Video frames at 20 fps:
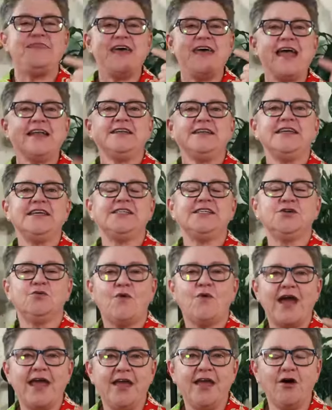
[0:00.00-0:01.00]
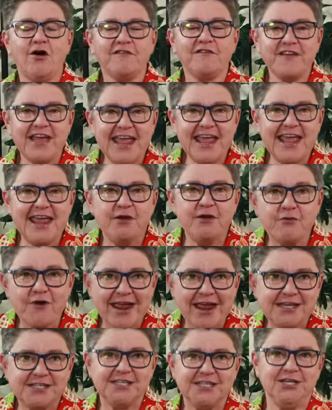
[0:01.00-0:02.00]
that is a way of
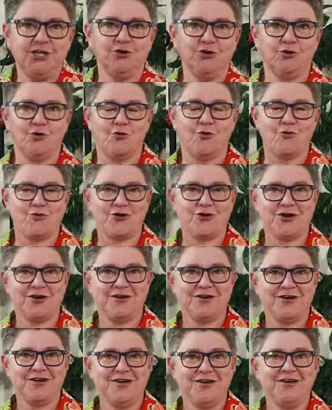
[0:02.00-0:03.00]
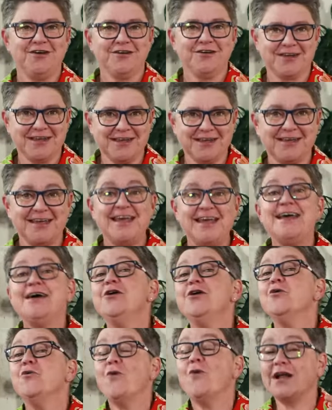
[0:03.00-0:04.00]
aerating your lawn. Okay.
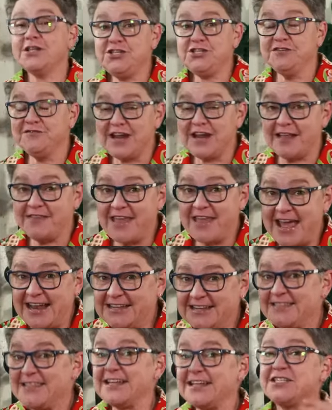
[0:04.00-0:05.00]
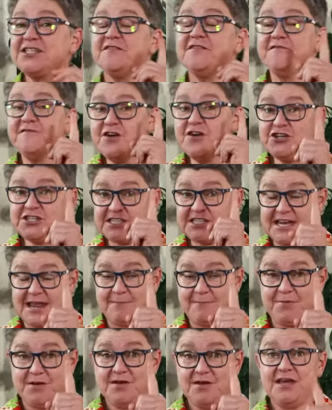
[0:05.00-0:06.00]
Once you've done that, that's the first
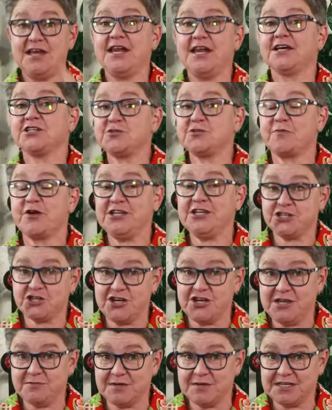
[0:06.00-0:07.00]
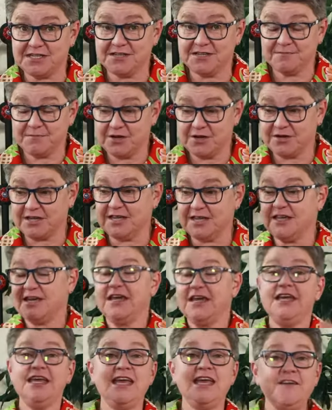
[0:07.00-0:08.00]
step in our spring treatment. Okay.
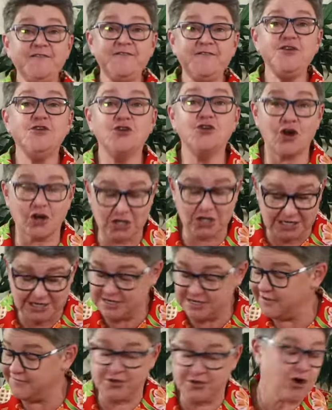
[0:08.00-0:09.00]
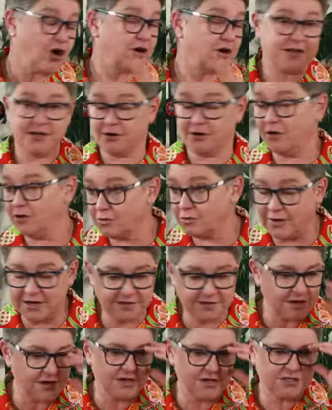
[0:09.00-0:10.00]
If you can't get hold of one of
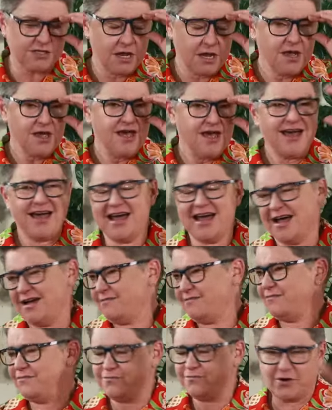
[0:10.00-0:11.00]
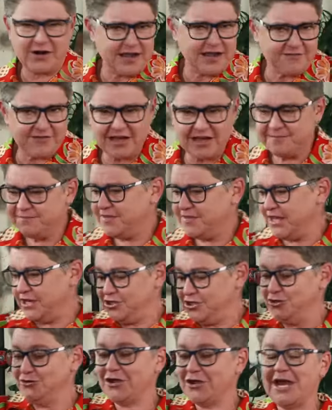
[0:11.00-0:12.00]
those, whatever, then
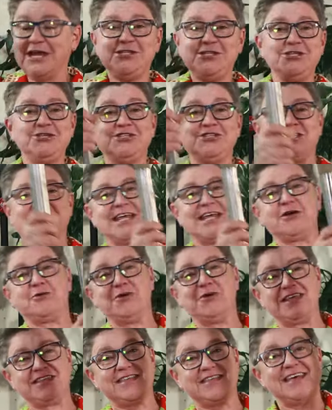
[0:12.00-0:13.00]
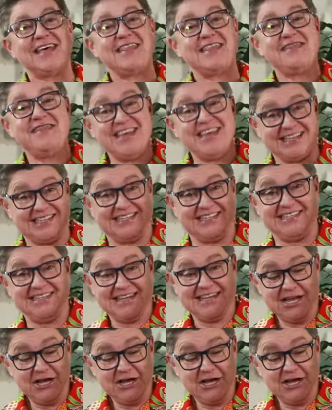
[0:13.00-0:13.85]
you're going to stick with this,